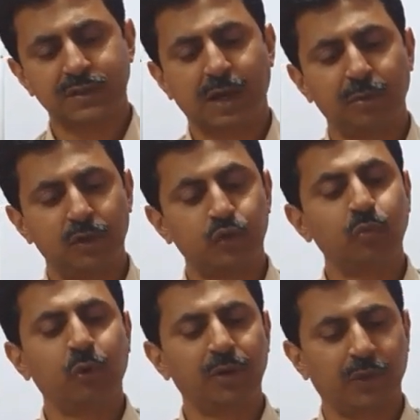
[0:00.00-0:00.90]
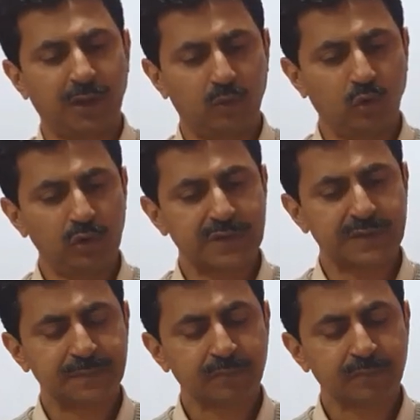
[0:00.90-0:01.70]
double, 2.5 volts.